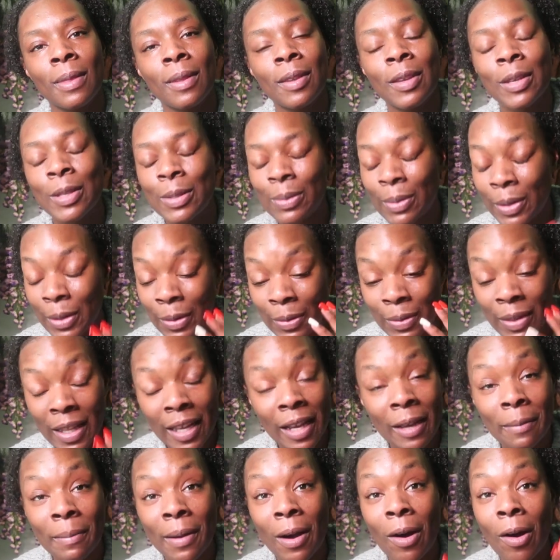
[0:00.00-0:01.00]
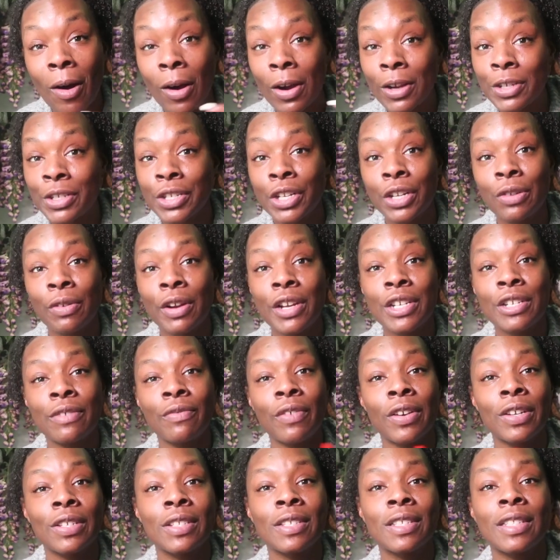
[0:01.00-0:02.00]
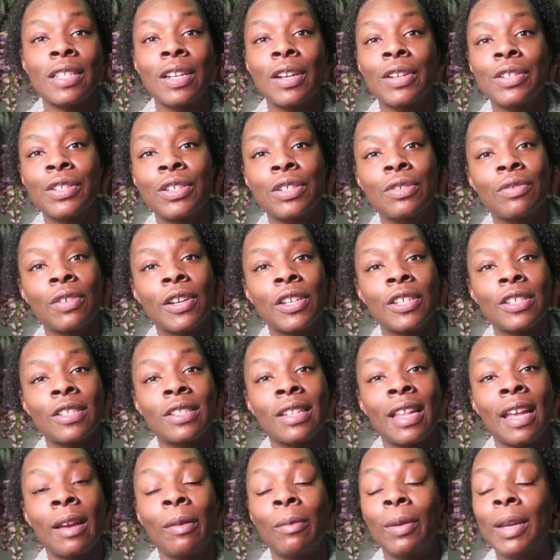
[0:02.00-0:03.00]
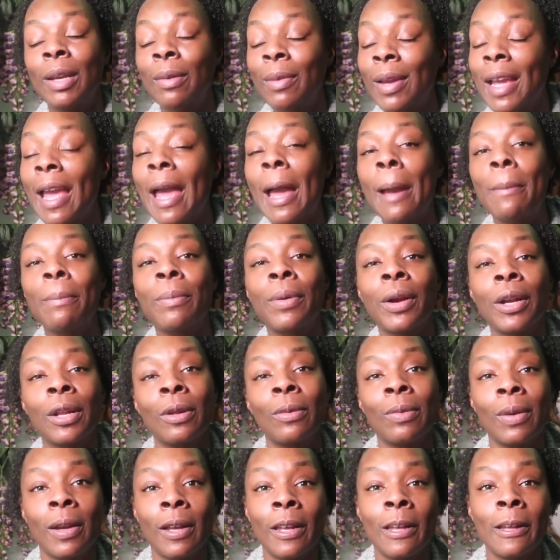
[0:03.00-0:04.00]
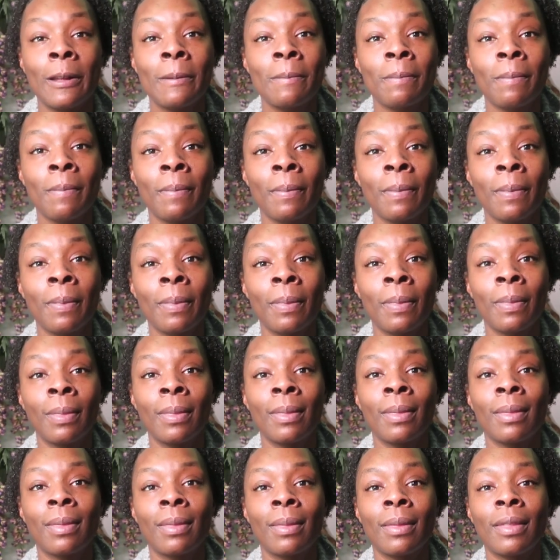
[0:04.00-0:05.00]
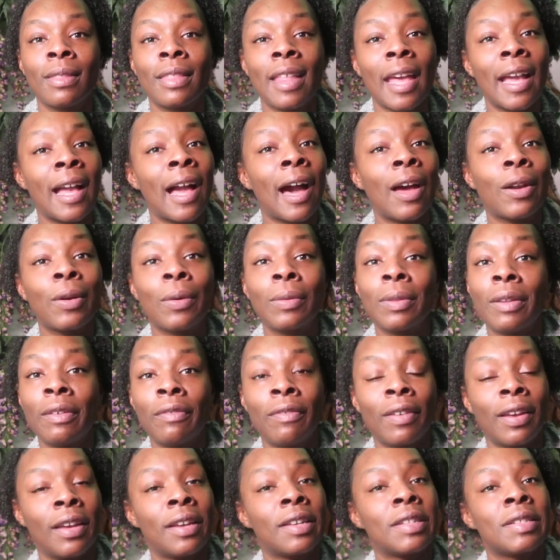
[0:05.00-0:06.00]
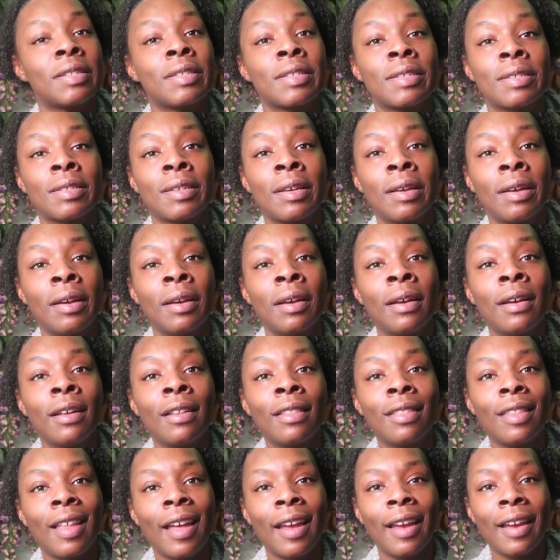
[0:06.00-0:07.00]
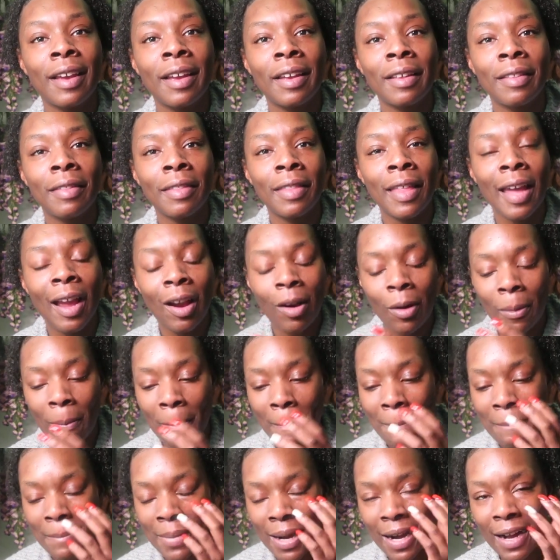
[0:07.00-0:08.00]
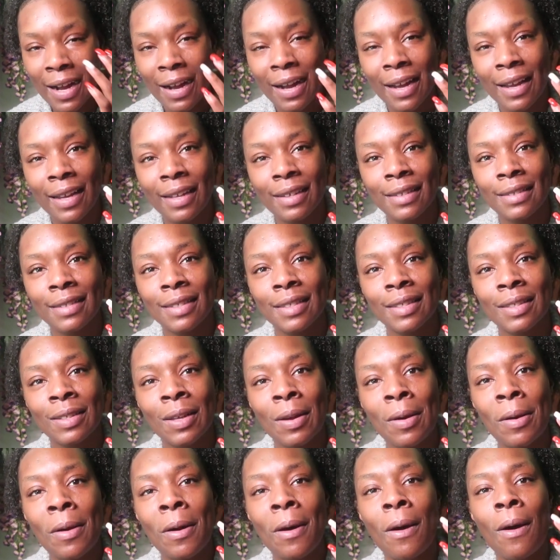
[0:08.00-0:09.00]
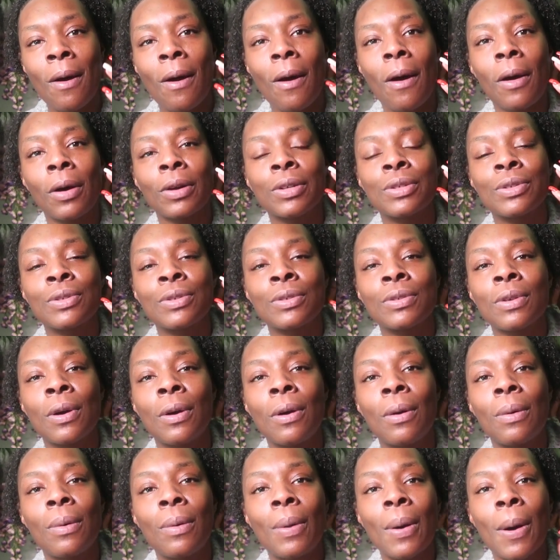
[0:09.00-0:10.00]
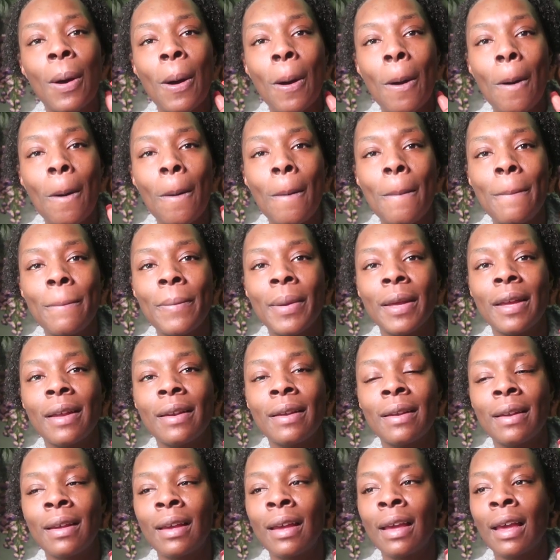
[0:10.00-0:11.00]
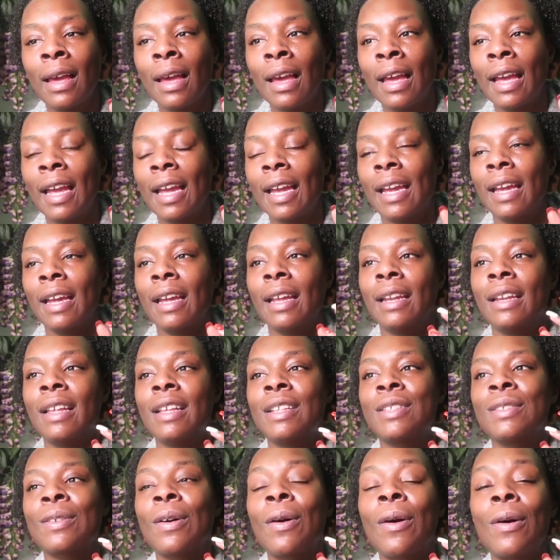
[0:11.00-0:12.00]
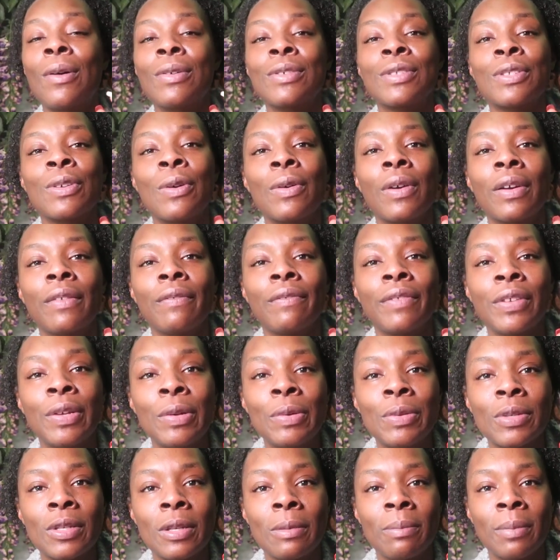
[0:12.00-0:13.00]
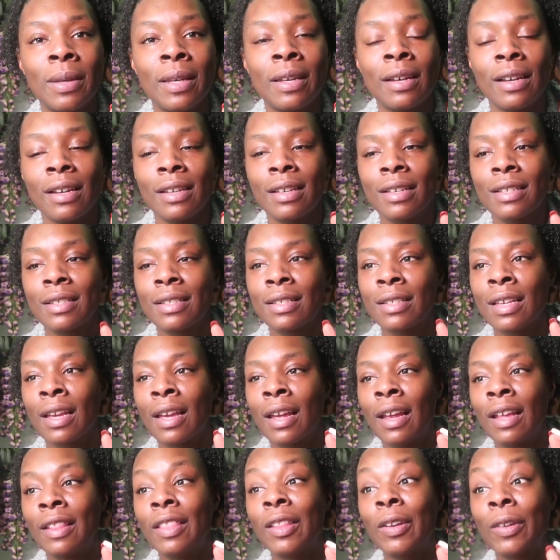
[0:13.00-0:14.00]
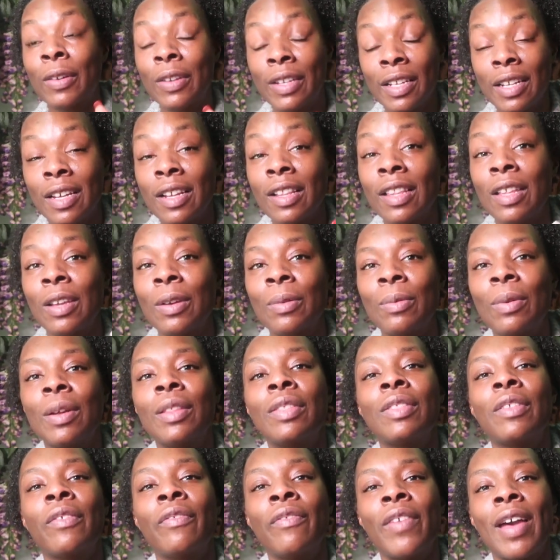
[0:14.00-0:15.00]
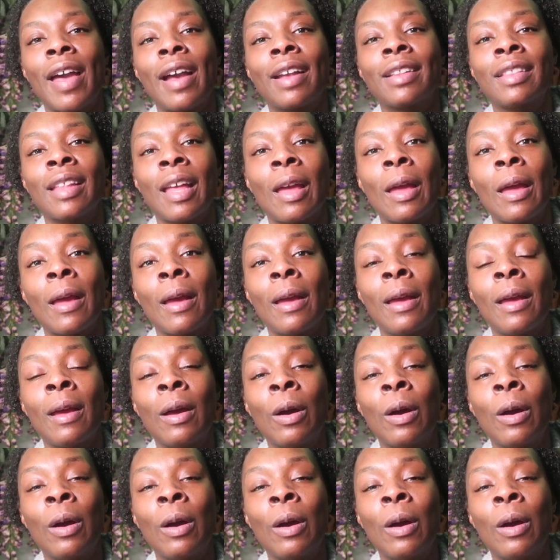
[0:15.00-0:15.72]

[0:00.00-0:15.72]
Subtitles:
Because when you think about our generation versus their generation, we have Pretty Ricky. They got OnlyFans. Like, their minds are so open, and it's all so confusing because they're dealing with the fact that